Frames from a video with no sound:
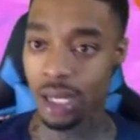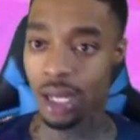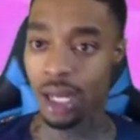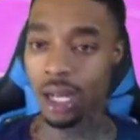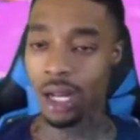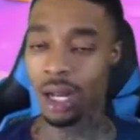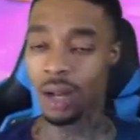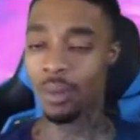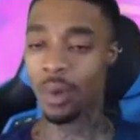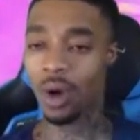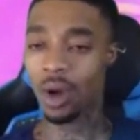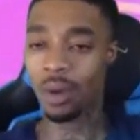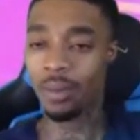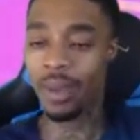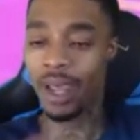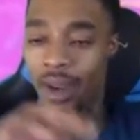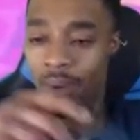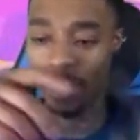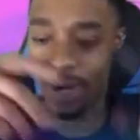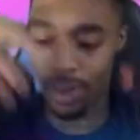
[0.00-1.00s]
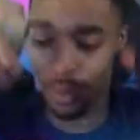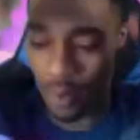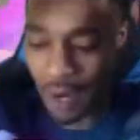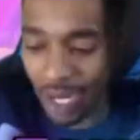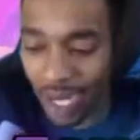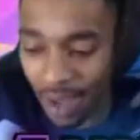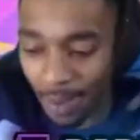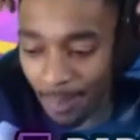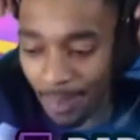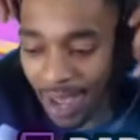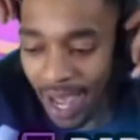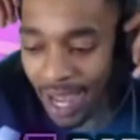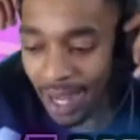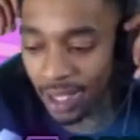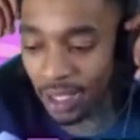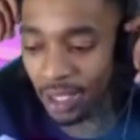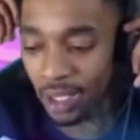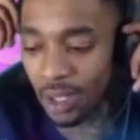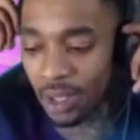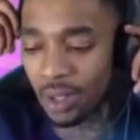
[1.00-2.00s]
Come on, man. Run that
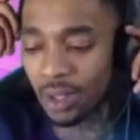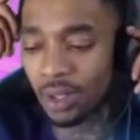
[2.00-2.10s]
bat, yo.